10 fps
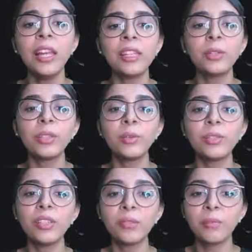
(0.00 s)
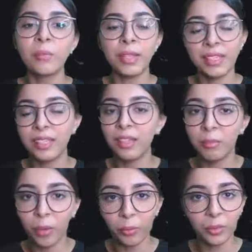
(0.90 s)
So he was just messing
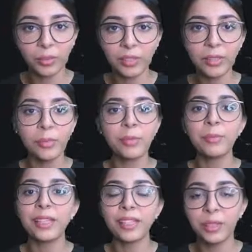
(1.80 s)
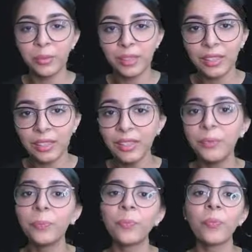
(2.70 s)
about. He was messing with the
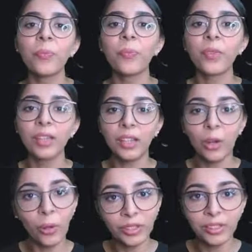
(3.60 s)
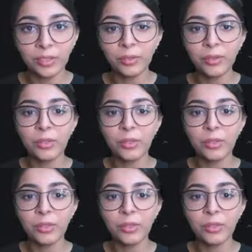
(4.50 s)
author.